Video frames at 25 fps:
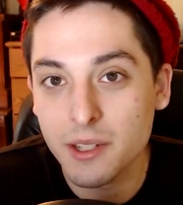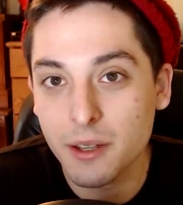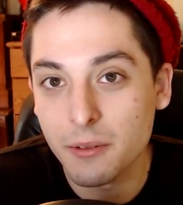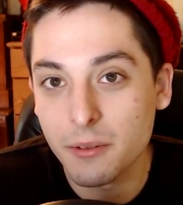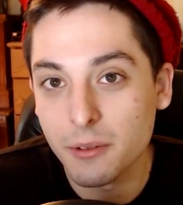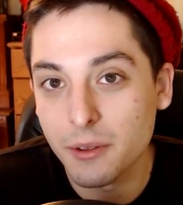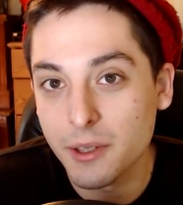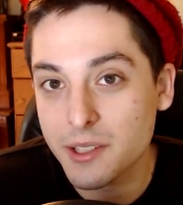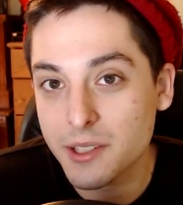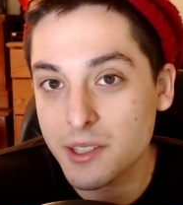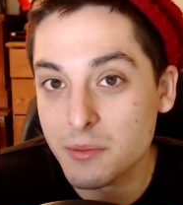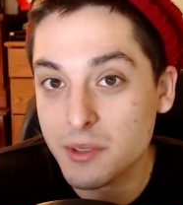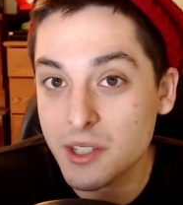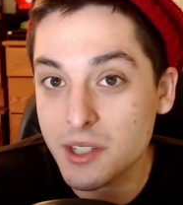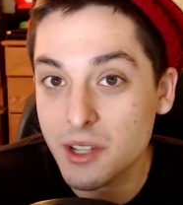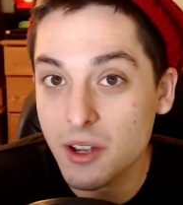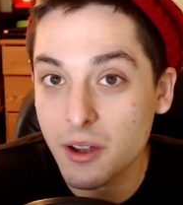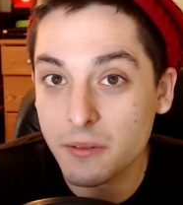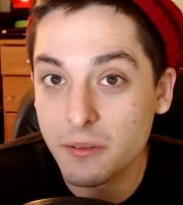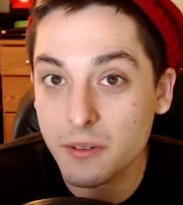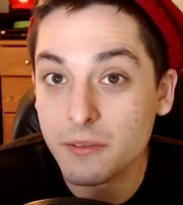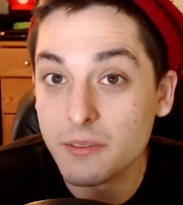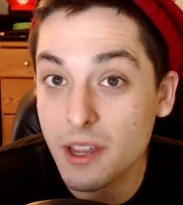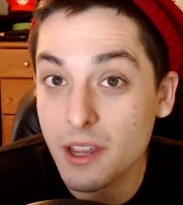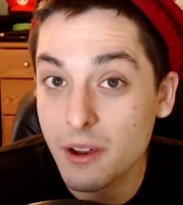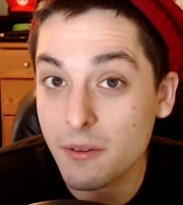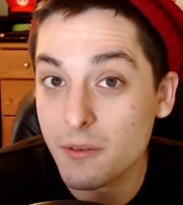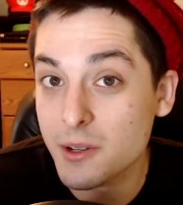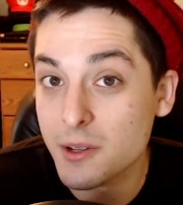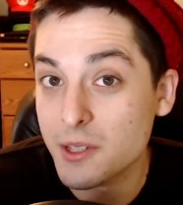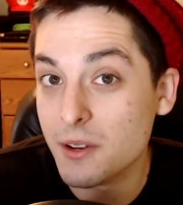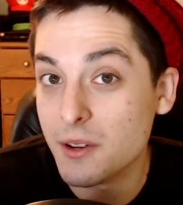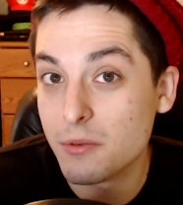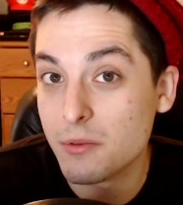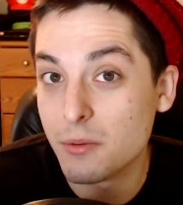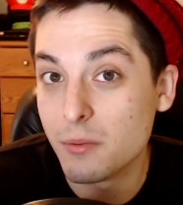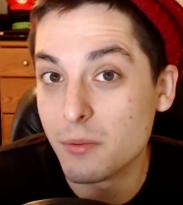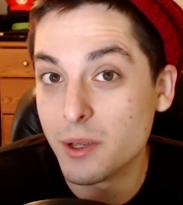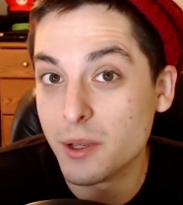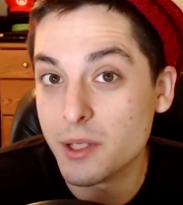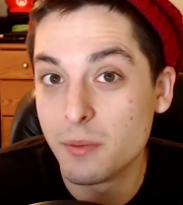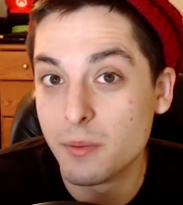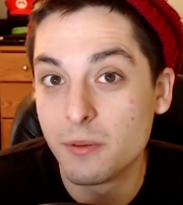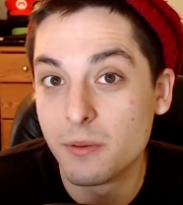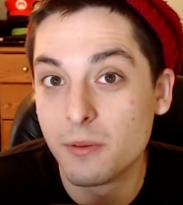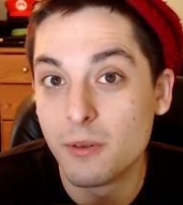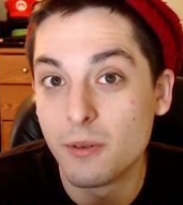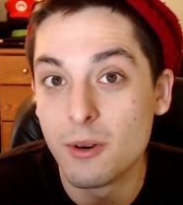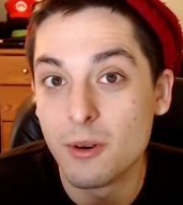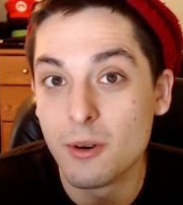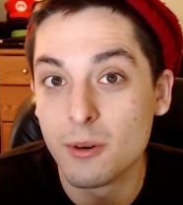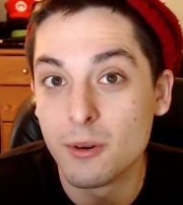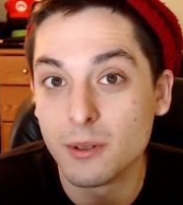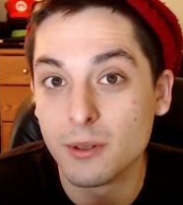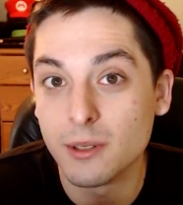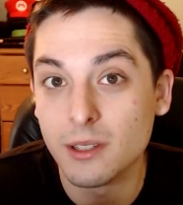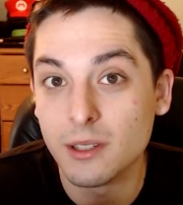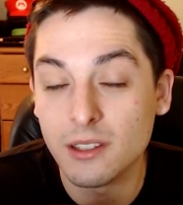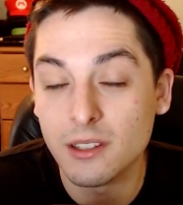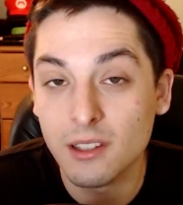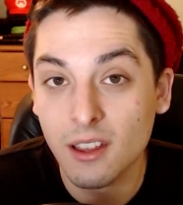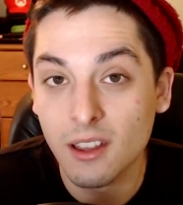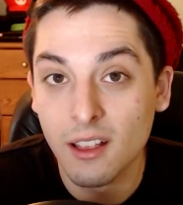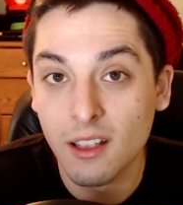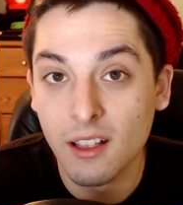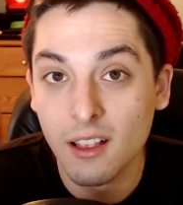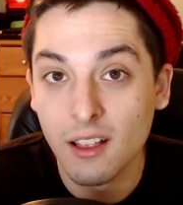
definitely some stuff you've never seen from us before, and